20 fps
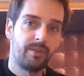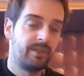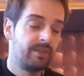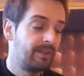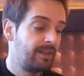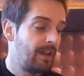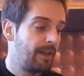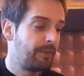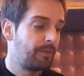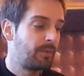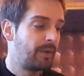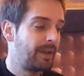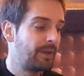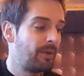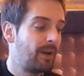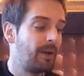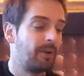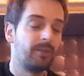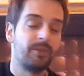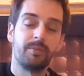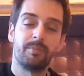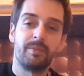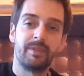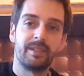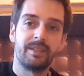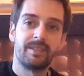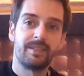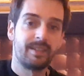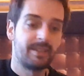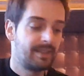the other way around, but
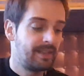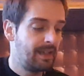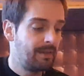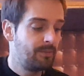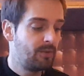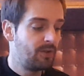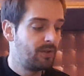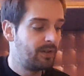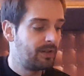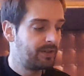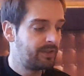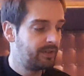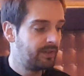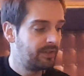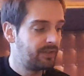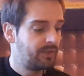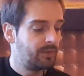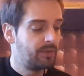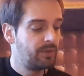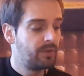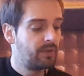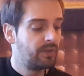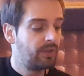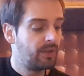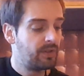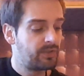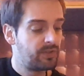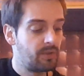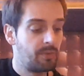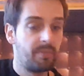it's the same chord. So you could
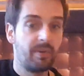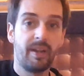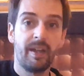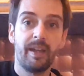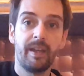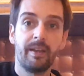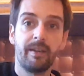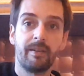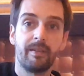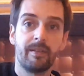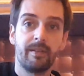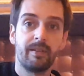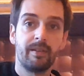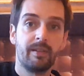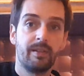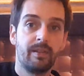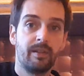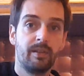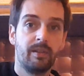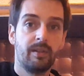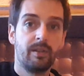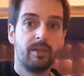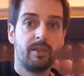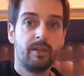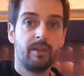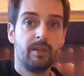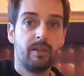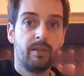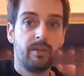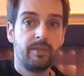also play
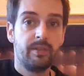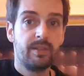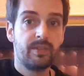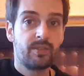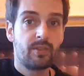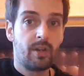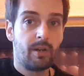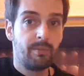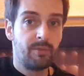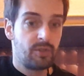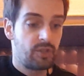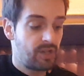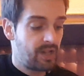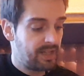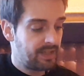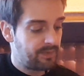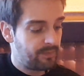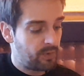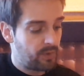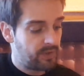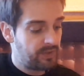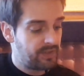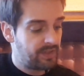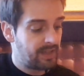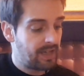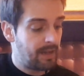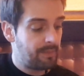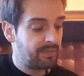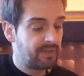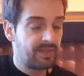this common jazz
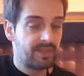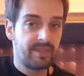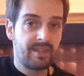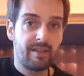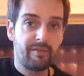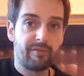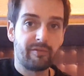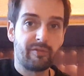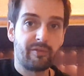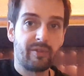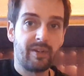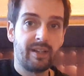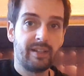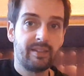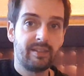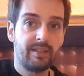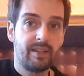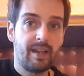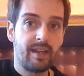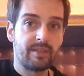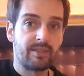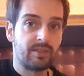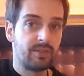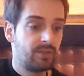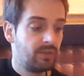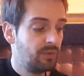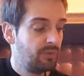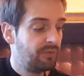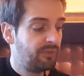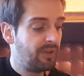voicing up in the 7th fret as a
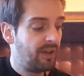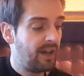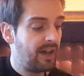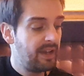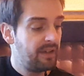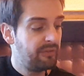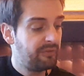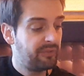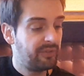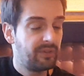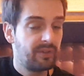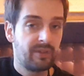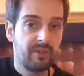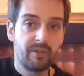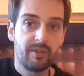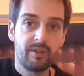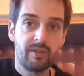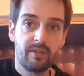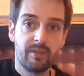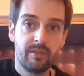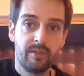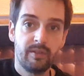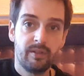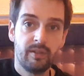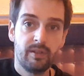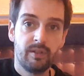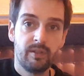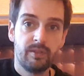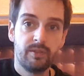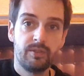2-5
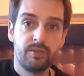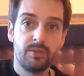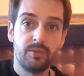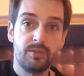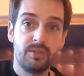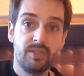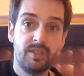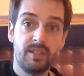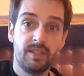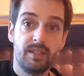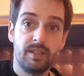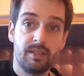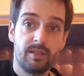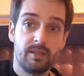to D,